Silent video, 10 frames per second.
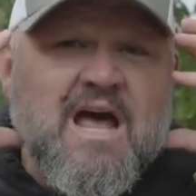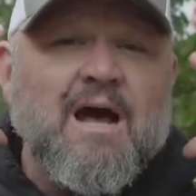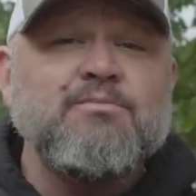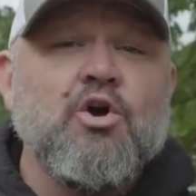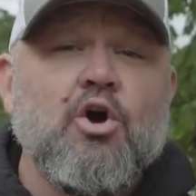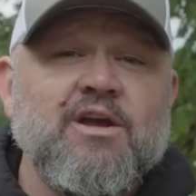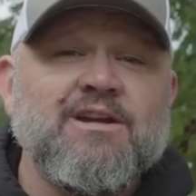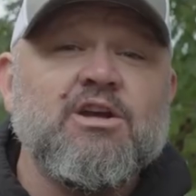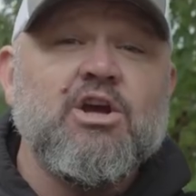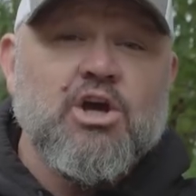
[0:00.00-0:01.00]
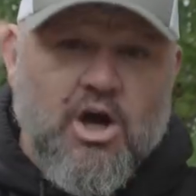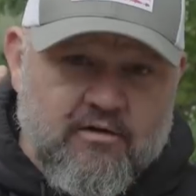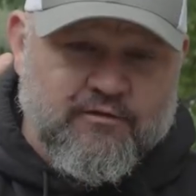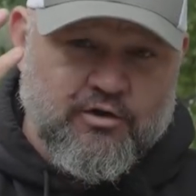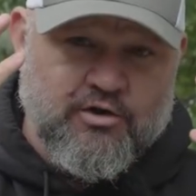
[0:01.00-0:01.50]
I'm talking
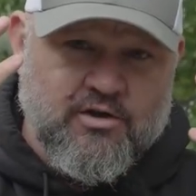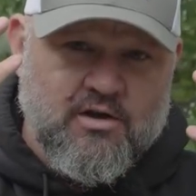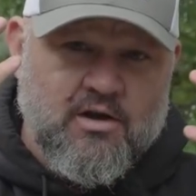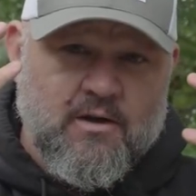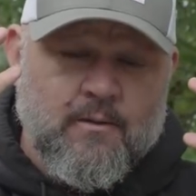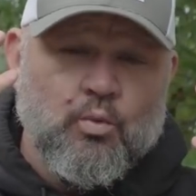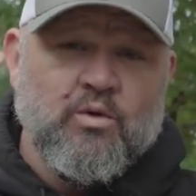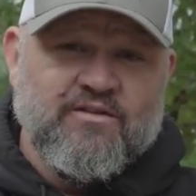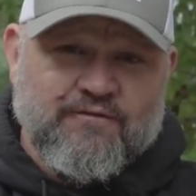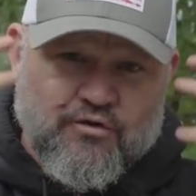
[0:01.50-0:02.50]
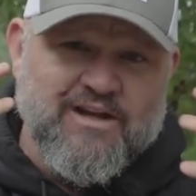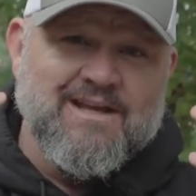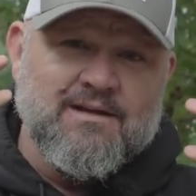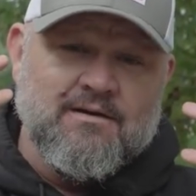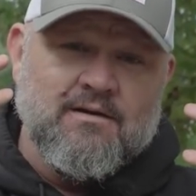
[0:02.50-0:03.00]
covered with
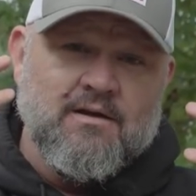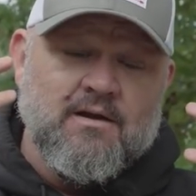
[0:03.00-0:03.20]
freaking